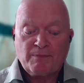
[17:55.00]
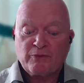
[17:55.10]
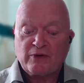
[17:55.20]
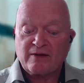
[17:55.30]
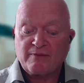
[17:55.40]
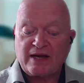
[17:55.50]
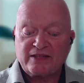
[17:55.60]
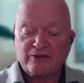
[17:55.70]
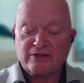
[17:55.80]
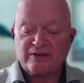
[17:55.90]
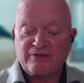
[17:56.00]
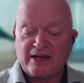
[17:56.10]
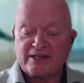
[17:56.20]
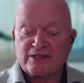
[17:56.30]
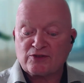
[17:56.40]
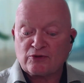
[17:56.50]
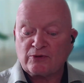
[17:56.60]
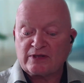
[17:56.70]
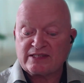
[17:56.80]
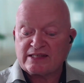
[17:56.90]
With a medical device,
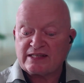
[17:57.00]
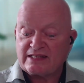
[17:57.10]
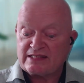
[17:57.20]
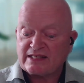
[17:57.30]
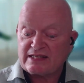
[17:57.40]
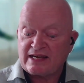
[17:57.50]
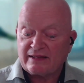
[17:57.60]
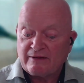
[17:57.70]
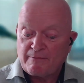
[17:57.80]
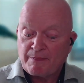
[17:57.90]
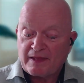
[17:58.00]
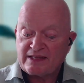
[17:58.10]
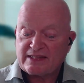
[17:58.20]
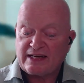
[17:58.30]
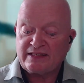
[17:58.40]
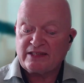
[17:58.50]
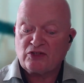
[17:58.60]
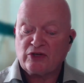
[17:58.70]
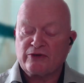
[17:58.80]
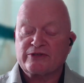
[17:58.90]
it's an intended
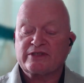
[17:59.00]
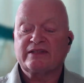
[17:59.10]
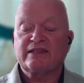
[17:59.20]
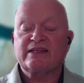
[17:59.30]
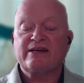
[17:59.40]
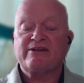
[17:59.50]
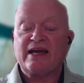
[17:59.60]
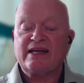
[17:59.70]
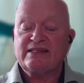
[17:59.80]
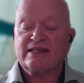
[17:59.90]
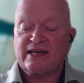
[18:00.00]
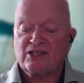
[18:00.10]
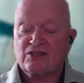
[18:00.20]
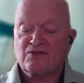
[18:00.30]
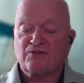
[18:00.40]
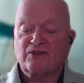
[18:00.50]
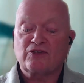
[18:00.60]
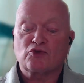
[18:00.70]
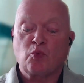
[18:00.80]
use. And then there are indications for use.